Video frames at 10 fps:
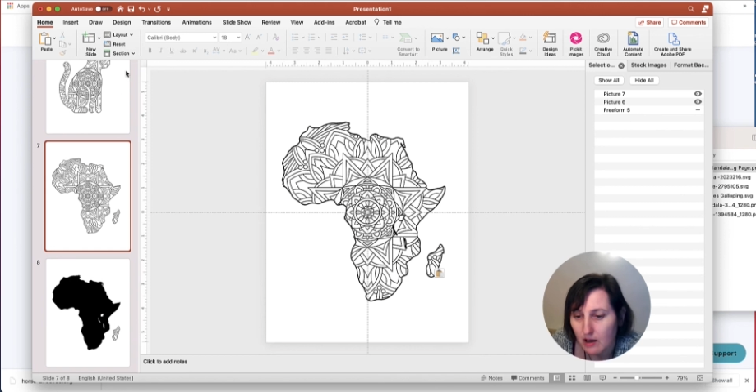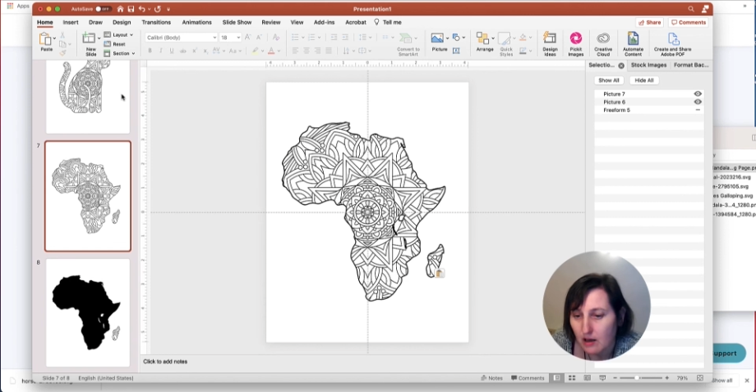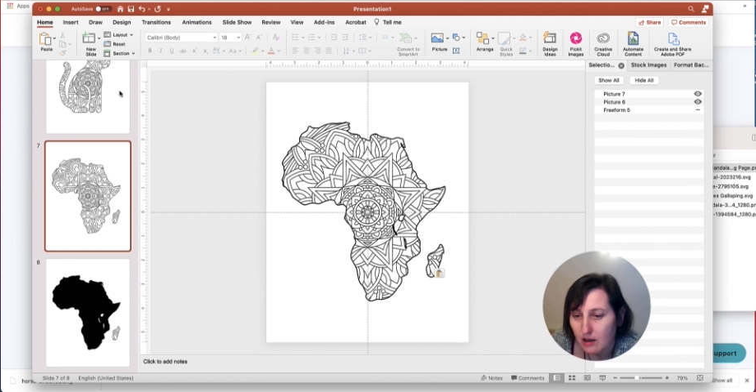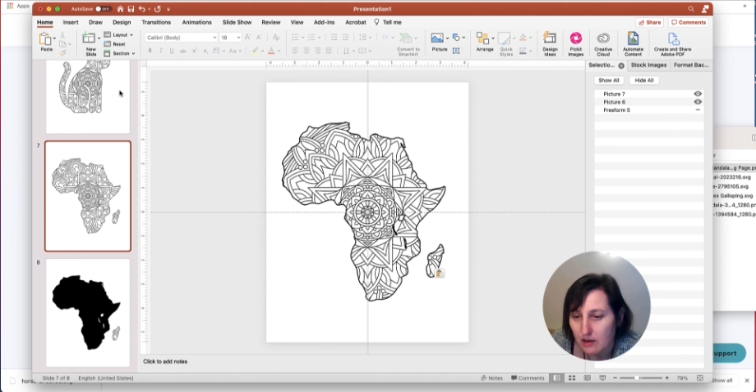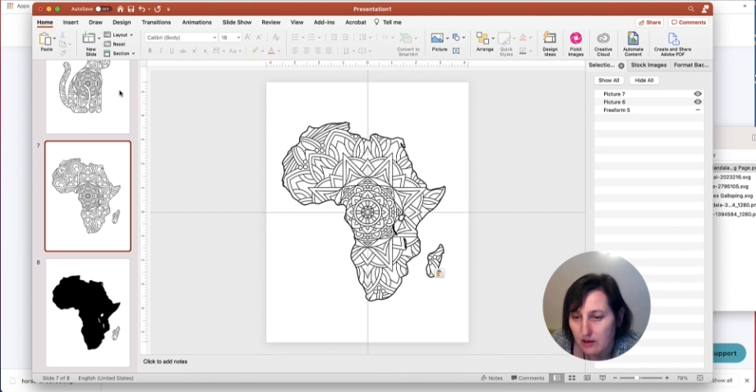
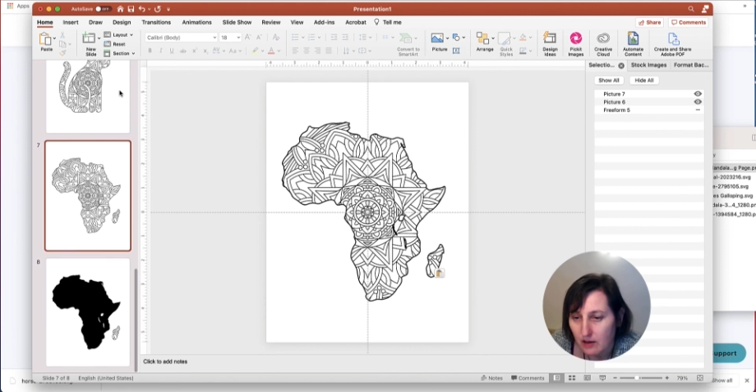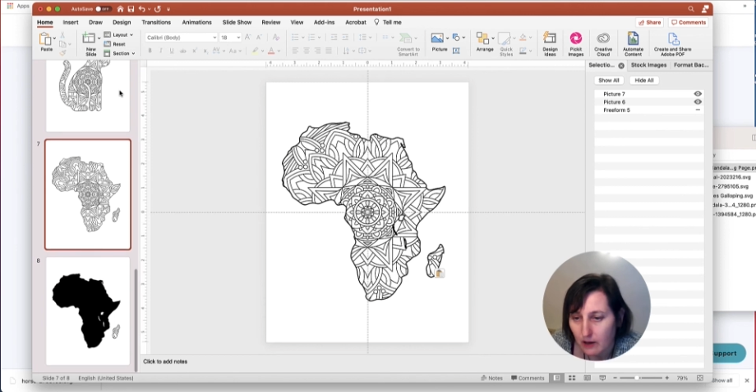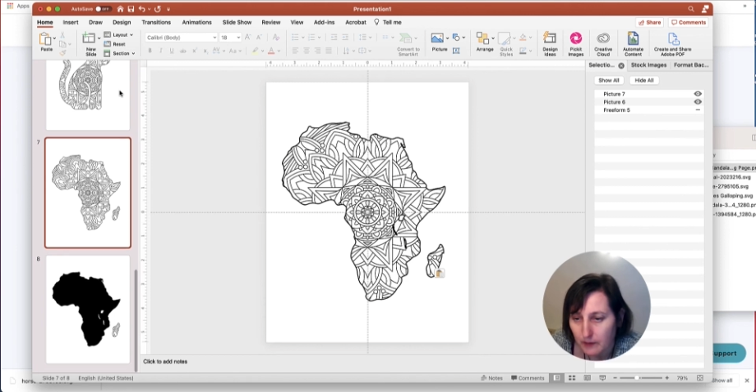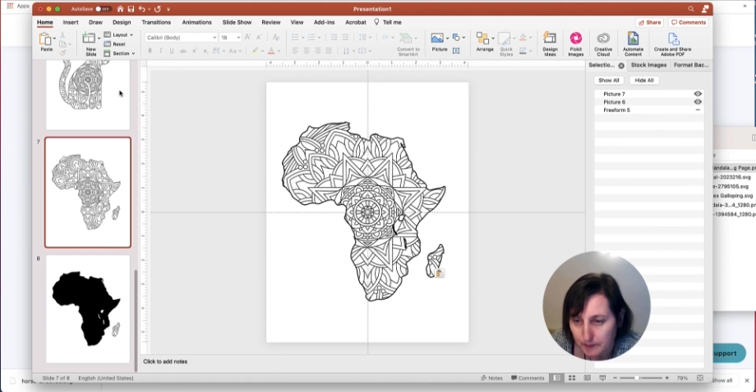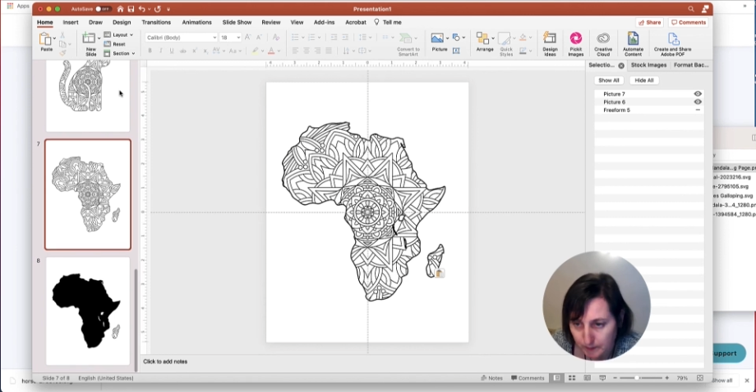So
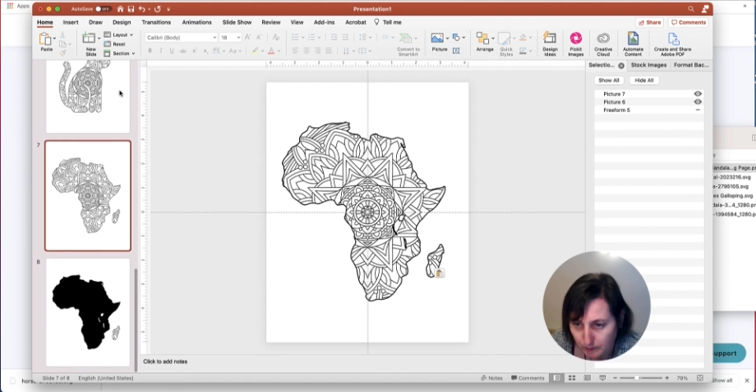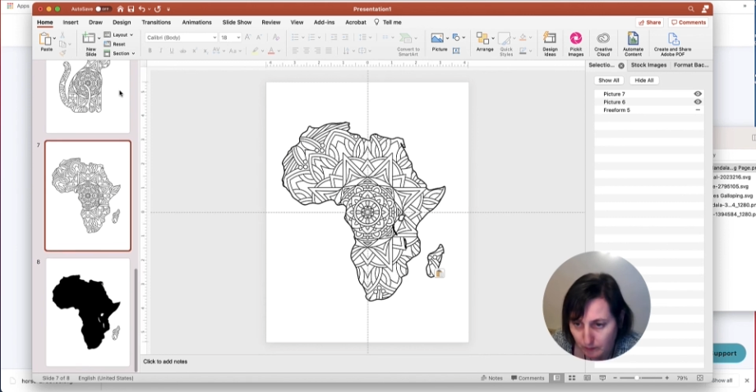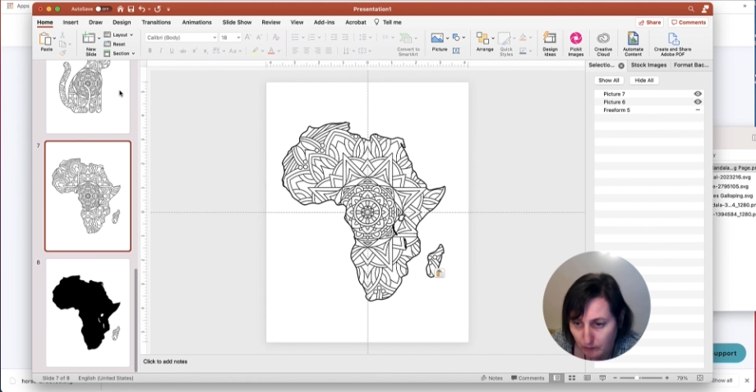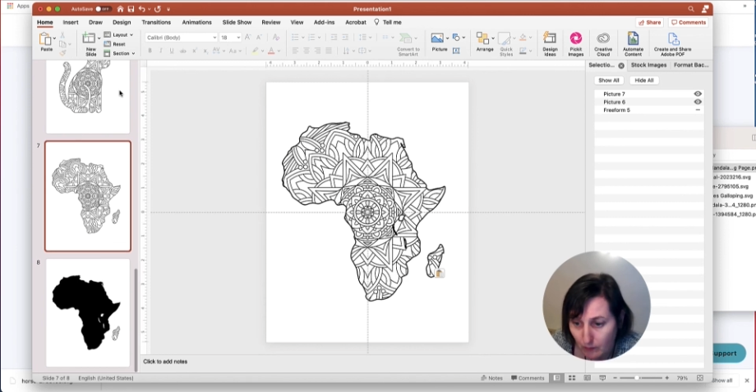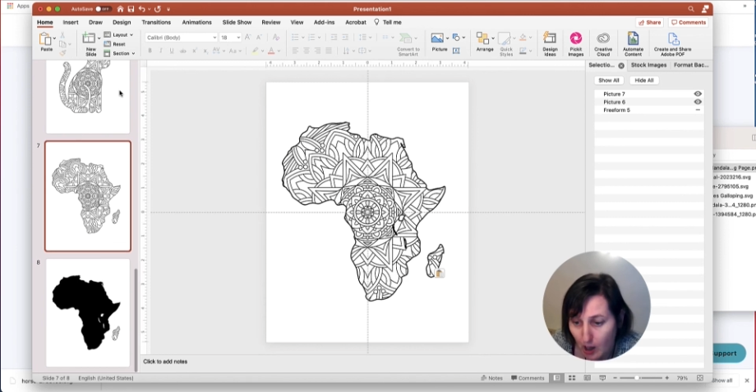
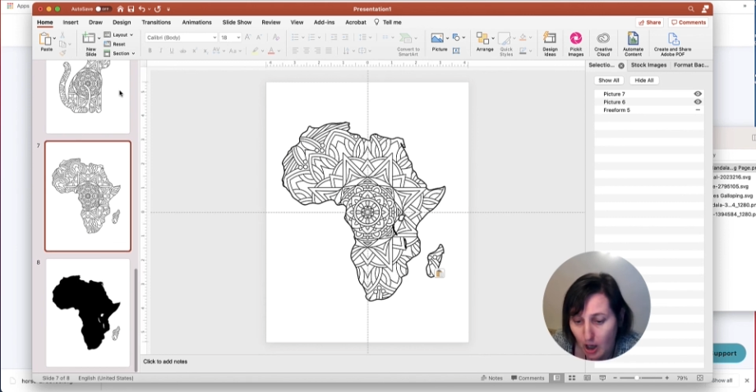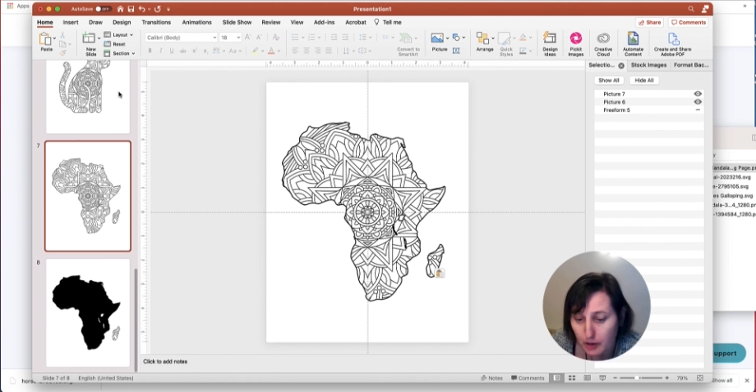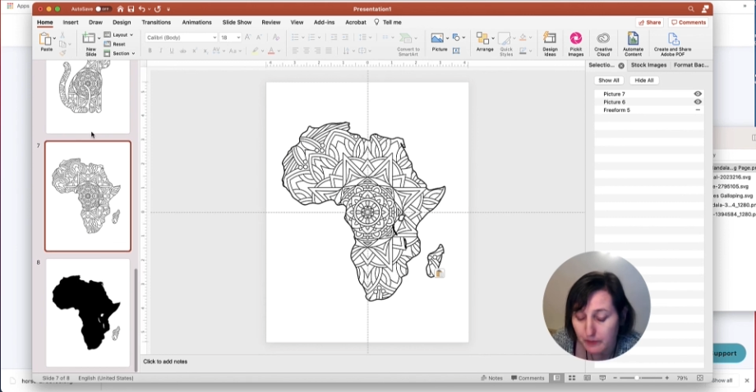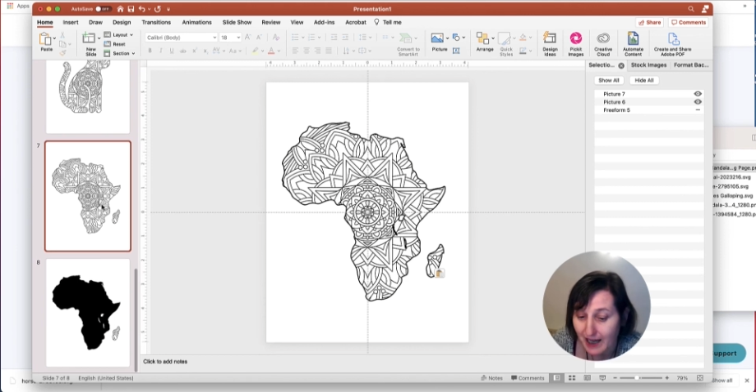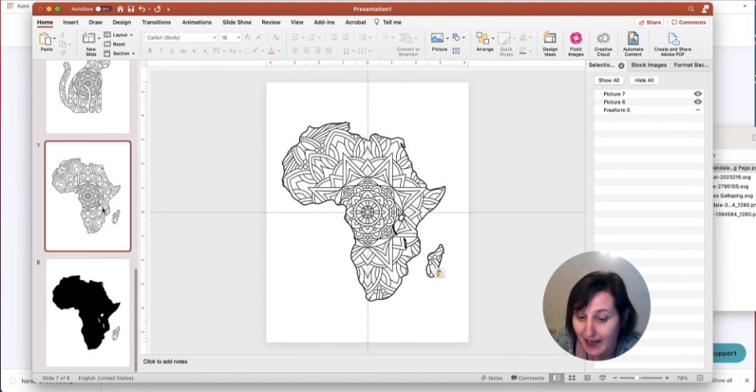hope
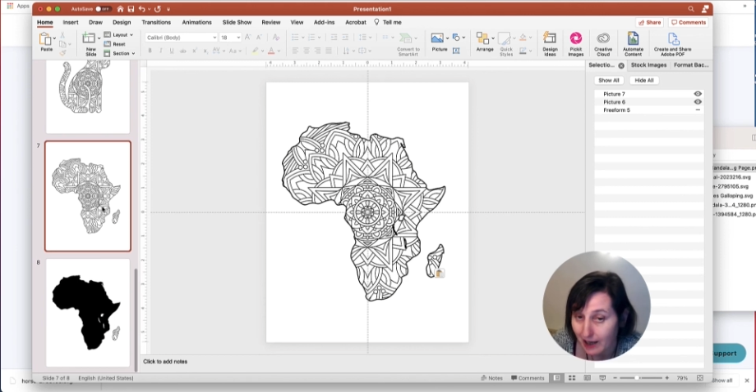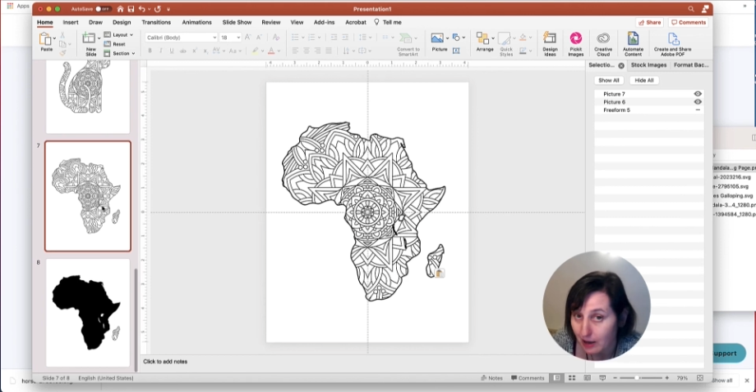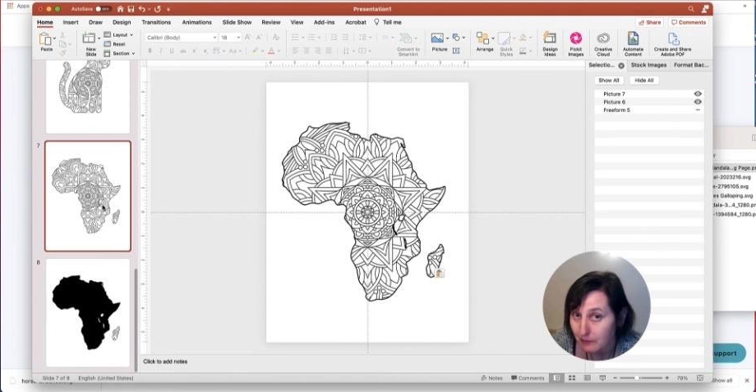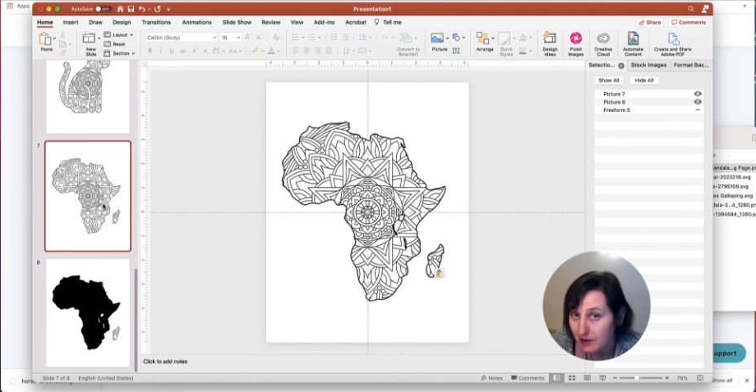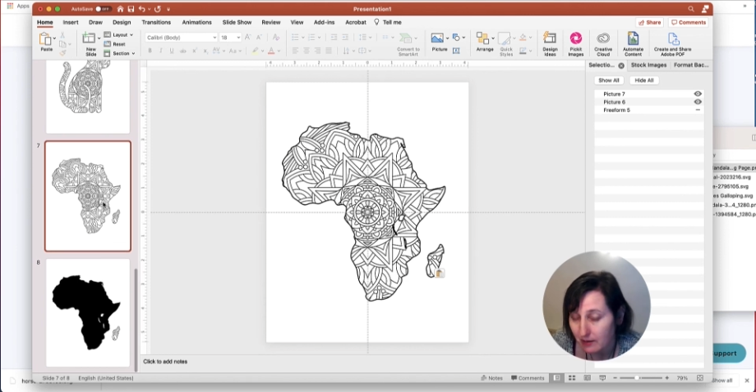that helps.